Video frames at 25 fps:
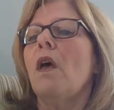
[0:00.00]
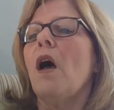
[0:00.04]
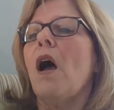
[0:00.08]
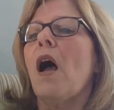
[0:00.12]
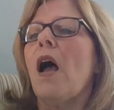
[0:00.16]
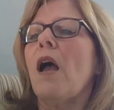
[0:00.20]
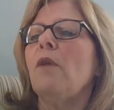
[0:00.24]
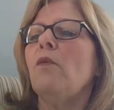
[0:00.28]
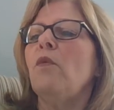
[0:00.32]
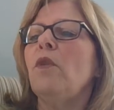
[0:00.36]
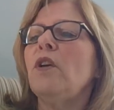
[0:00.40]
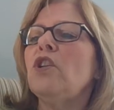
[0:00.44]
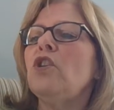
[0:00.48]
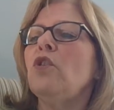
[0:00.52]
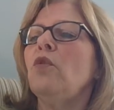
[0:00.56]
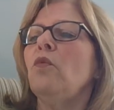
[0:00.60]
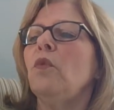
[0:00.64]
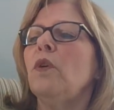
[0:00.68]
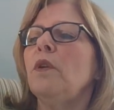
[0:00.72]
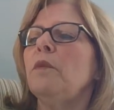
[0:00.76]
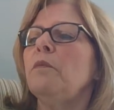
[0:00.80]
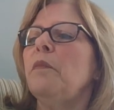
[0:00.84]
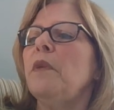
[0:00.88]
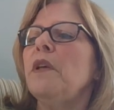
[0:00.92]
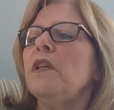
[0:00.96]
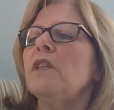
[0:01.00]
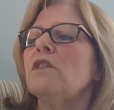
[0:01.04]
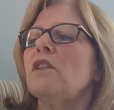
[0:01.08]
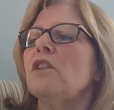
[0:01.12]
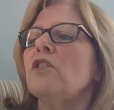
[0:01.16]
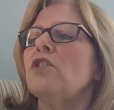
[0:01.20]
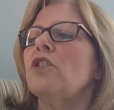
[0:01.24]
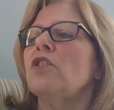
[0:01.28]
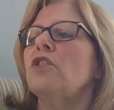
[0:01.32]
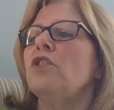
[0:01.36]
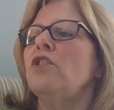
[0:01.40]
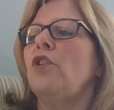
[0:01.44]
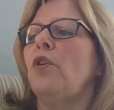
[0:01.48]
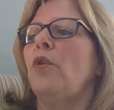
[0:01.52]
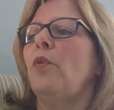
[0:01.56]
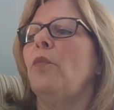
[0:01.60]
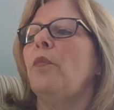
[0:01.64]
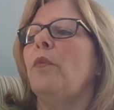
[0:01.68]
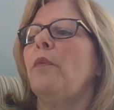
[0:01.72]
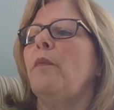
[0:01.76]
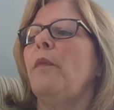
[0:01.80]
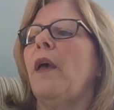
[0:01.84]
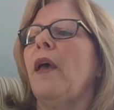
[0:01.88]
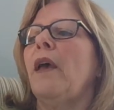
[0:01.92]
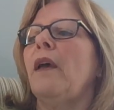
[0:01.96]
"I wish you wouldn't be such a dope,
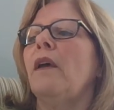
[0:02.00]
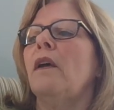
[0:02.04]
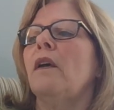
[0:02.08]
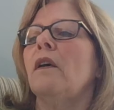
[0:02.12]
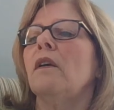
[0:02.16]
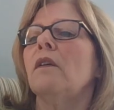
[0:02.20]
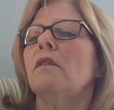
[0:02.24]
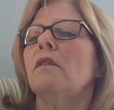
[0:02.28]
Meg.